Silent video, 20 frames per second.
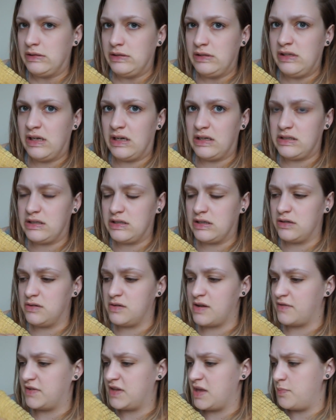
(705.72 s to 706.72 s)
not good.
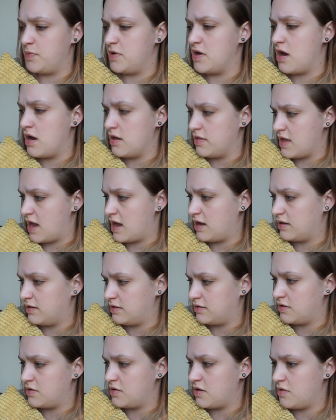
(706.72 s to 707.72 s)
I have to keep an eye on that. I
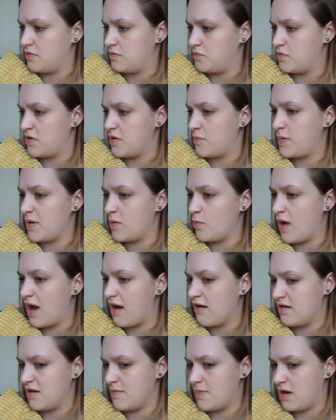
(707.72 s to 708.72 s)
don't know. We're a bit
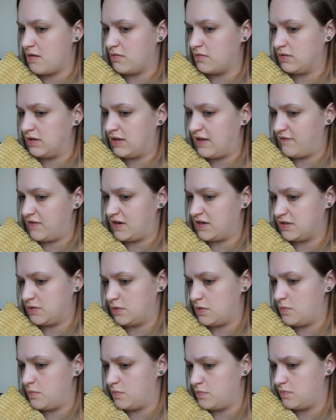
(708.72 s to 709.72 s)
wary about giving it to
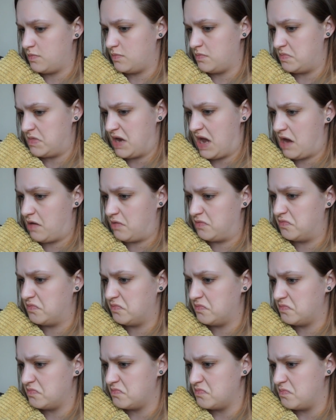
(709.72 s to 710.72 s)
him now,
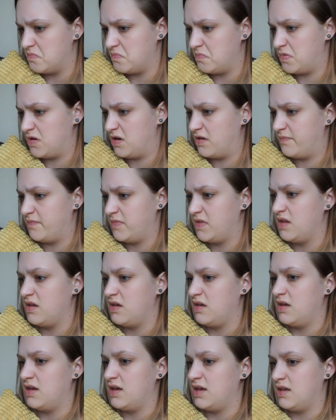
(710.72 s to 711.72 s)
but
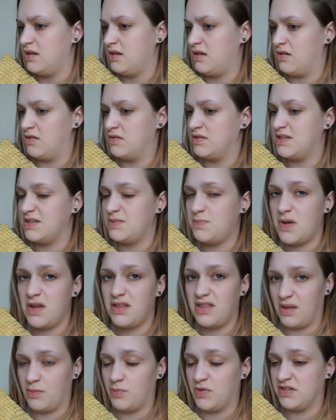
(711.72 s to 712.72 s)
you know, it's his
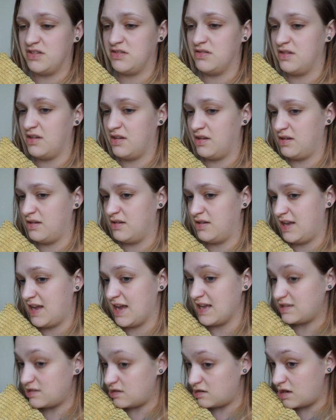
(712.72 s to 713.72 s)
birthday present, and he
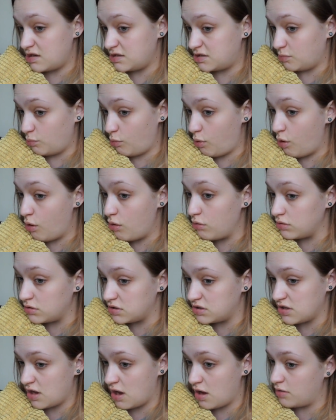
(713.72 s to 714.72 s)
has to learn to walk.
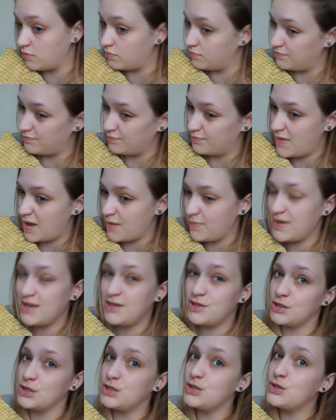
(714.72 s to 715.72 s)
So maybe
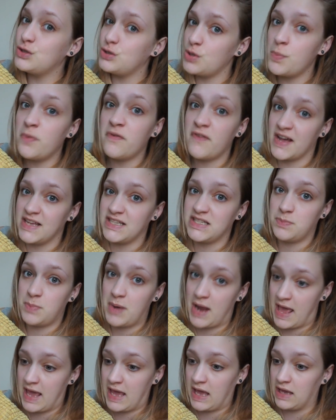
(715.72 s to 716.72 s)
just supervised
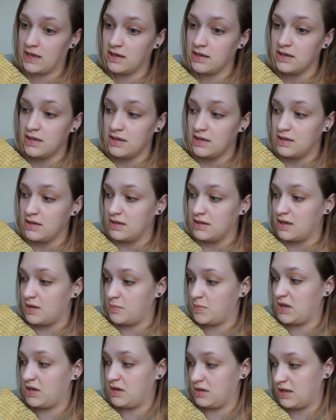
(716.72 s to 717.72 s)
playing. I
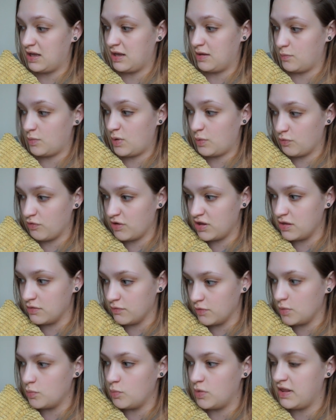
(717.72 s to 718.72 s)
mean, we were in the
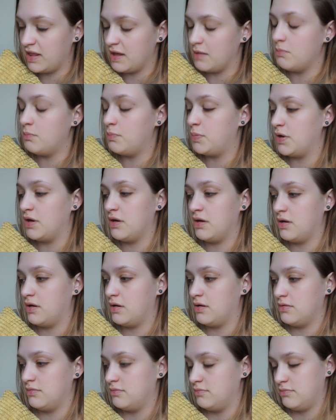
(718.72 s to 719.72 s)
room with him,
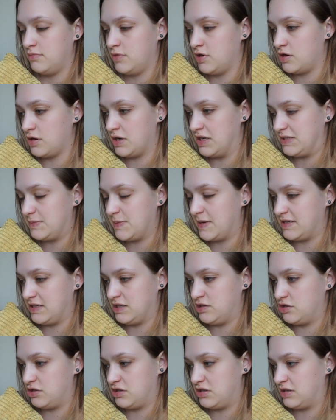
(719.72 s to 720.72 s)
but you don't expect
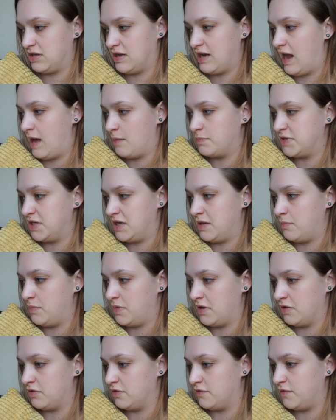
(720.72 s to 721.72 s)
it just to collapse and him be on the